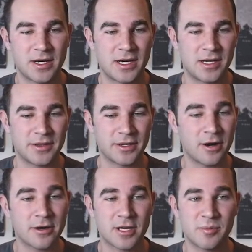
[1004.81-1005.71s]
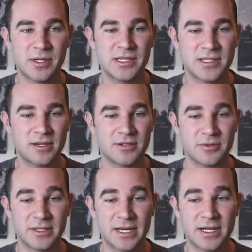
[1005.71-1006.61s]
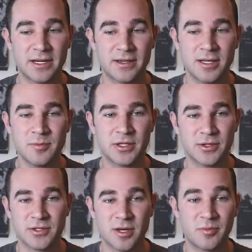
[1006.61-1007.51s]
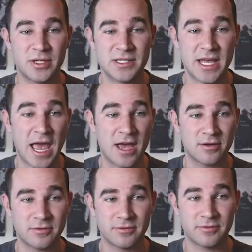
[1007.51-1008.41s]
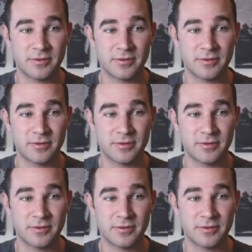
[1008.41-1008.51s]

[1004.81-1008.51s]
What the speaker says: There are companies that are doing that kind of thing, but those companies have,